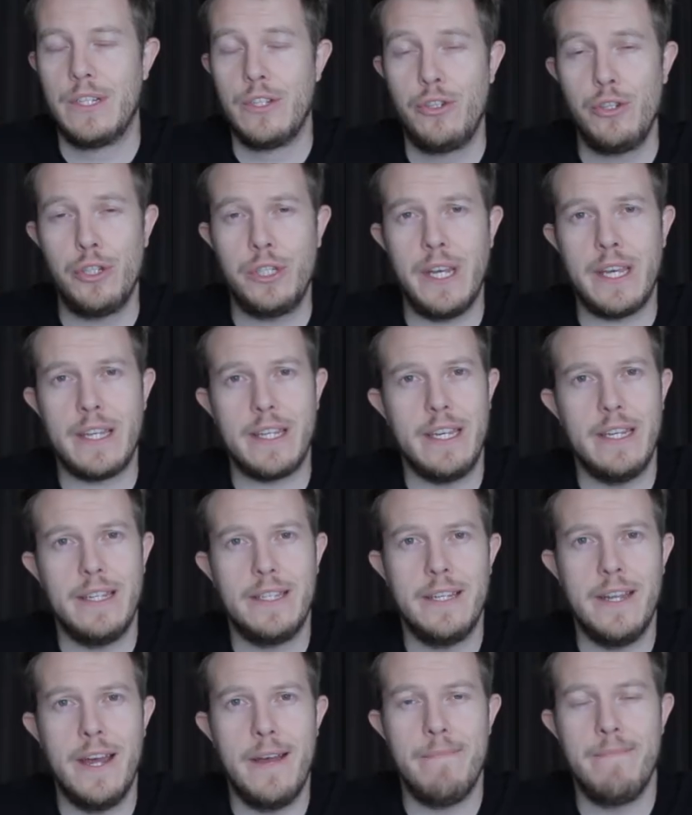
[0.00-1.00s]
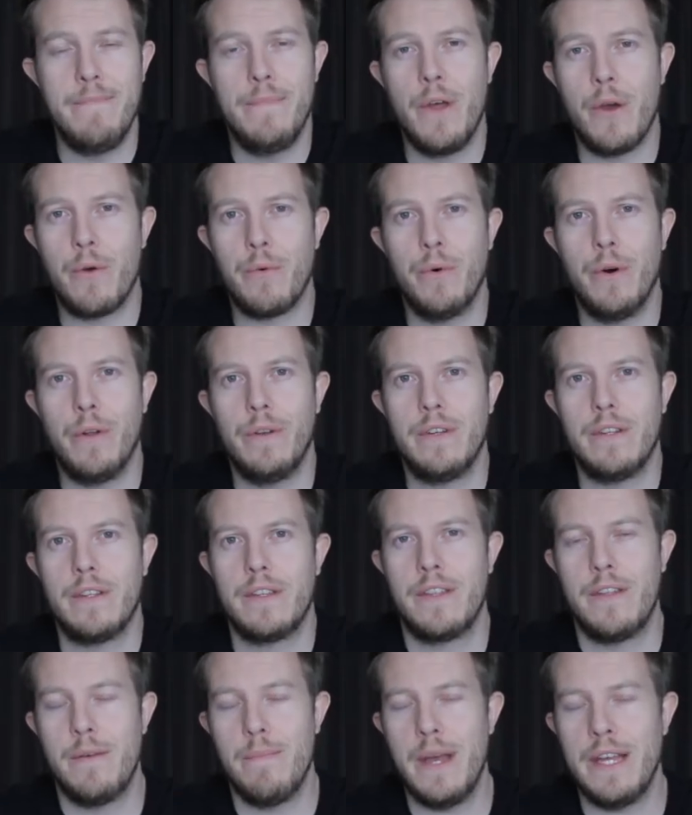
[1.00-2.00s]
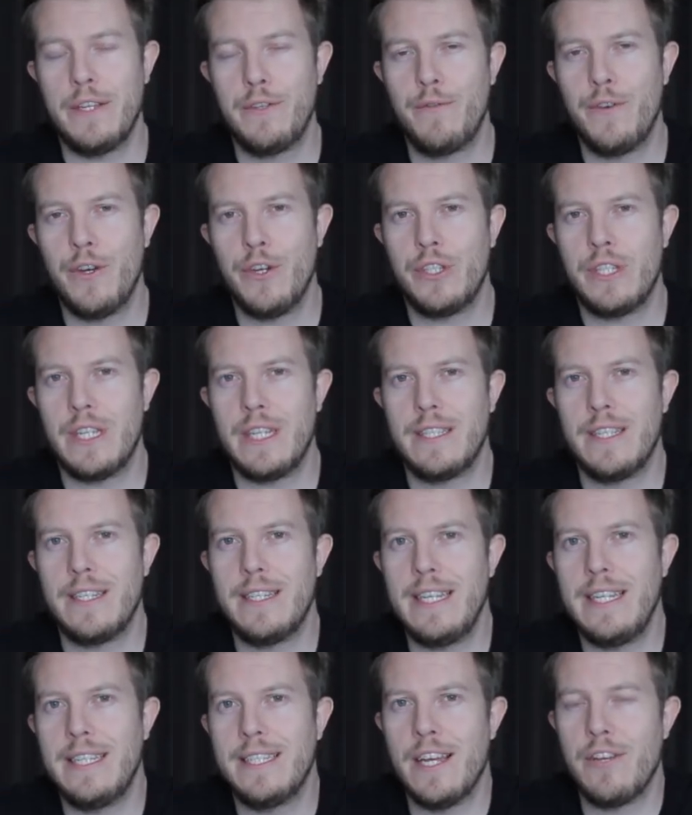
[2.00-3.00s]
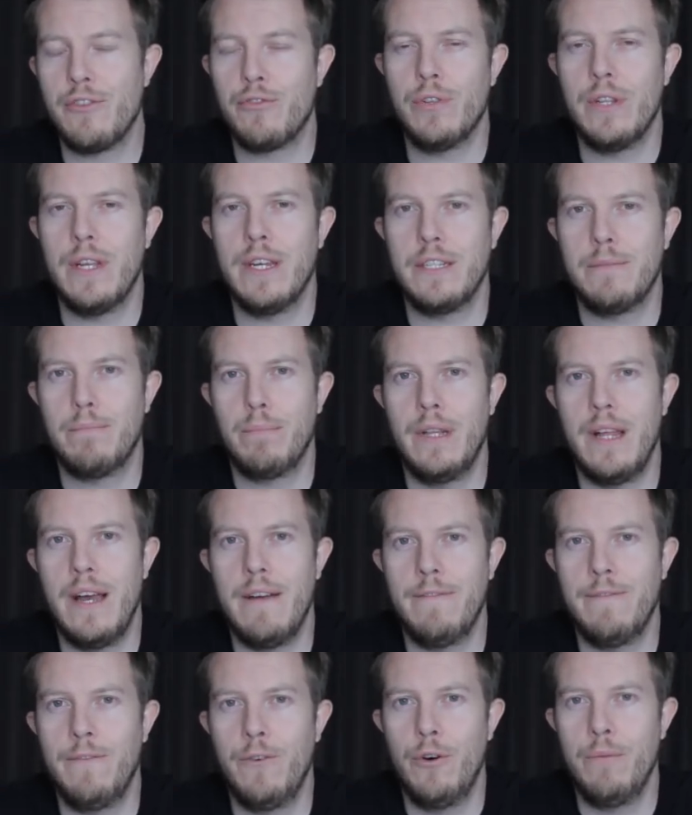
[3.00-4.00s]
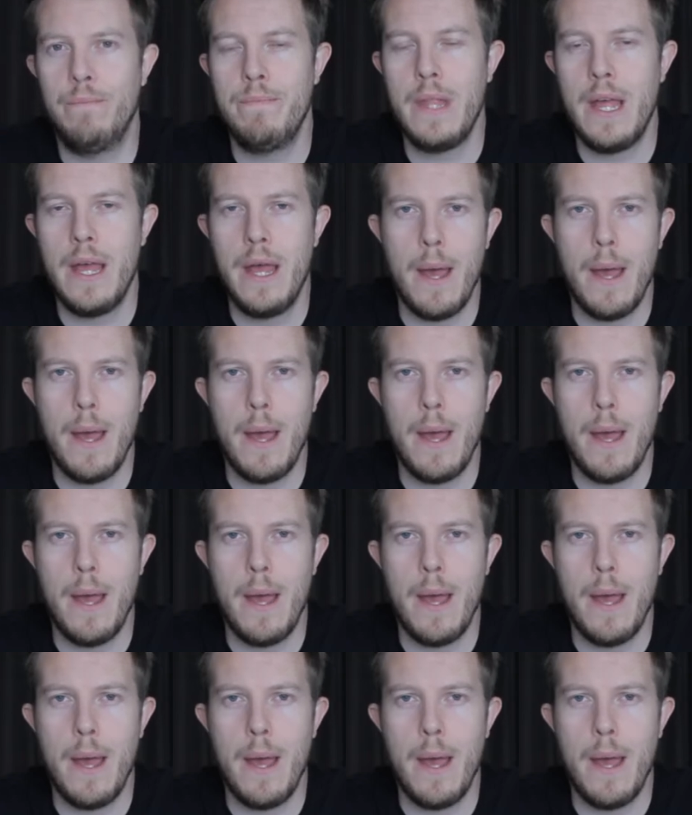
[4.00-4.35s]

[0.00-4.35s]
Just like the internet, no one. The metaverse is a decentralized platform,